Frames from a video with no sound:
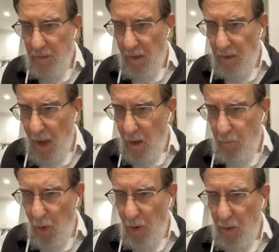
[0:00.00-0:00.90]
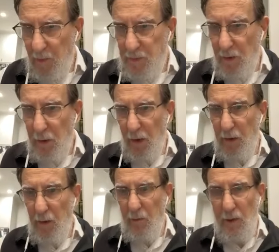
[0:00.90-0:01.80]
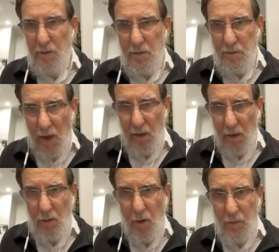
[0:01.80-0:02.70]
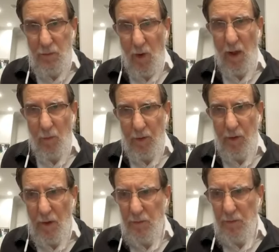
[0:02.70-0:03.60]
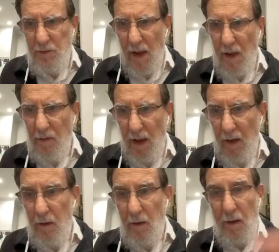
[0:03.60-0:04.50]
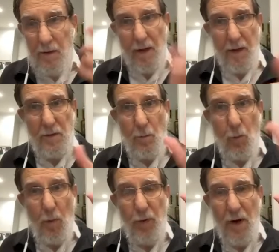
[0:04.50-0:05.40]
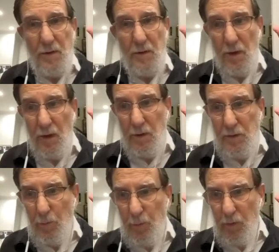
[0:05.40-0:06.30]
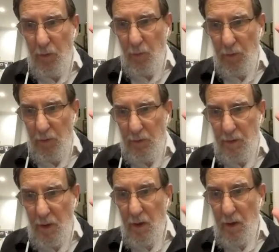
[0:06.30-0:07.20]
It's settled. It goes well. We can understand that that he's more present in the supernal worlds.